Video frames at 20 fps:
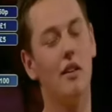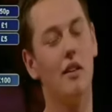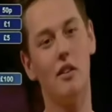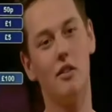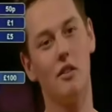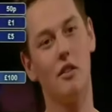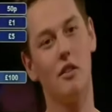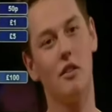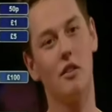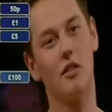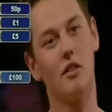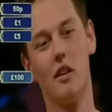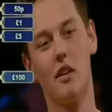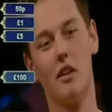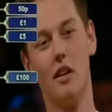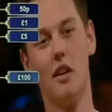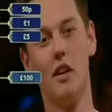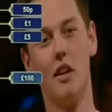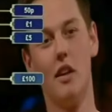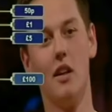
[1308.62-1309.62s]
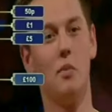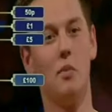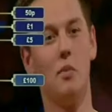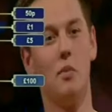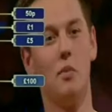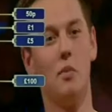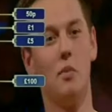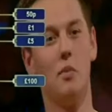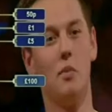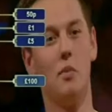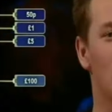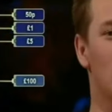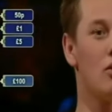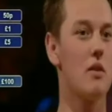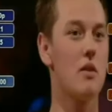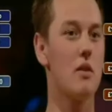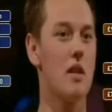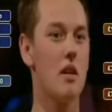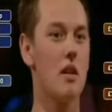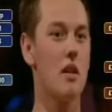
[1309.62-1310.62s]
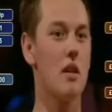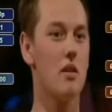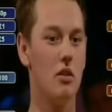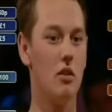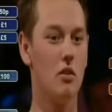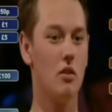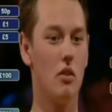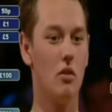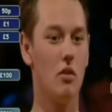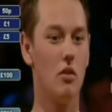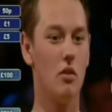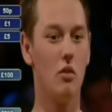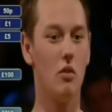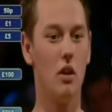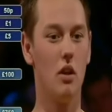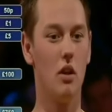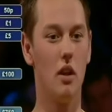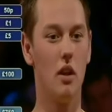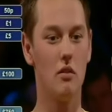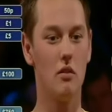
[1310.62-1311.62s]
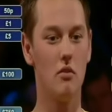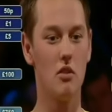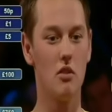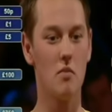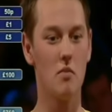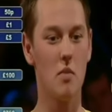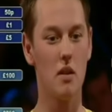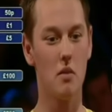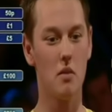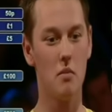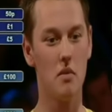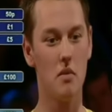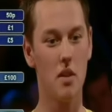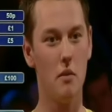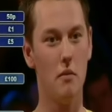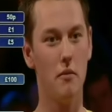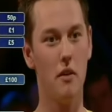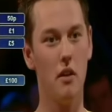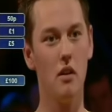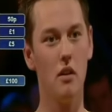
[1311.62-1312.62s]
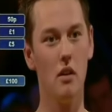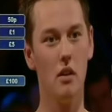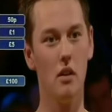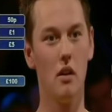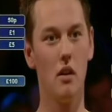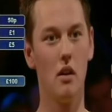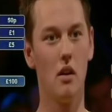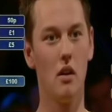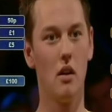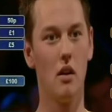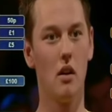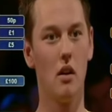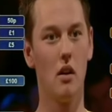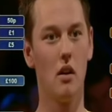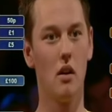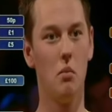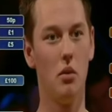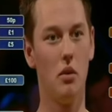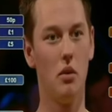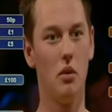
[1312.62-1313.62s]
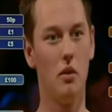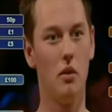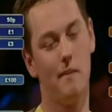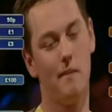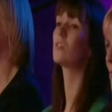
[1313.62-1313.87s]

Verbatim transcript: it's just it's been really good to us. That's all. So I don't want to like disrespect them type thing, but